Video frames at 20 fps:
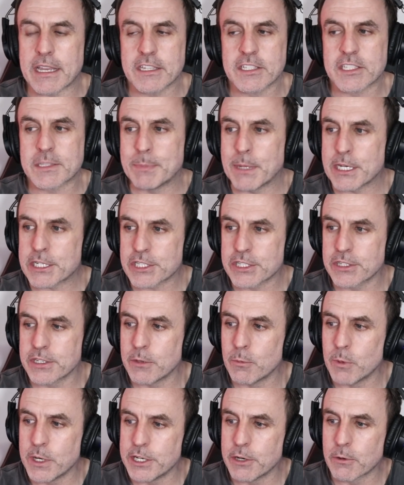especially
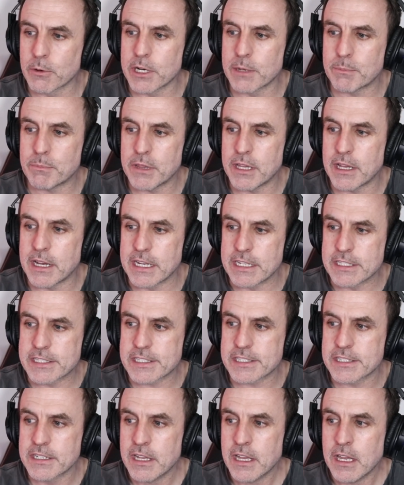when you're in a
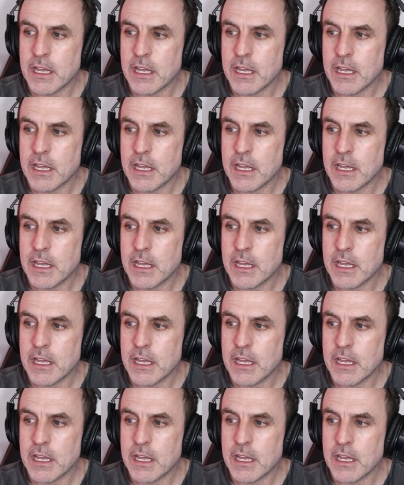place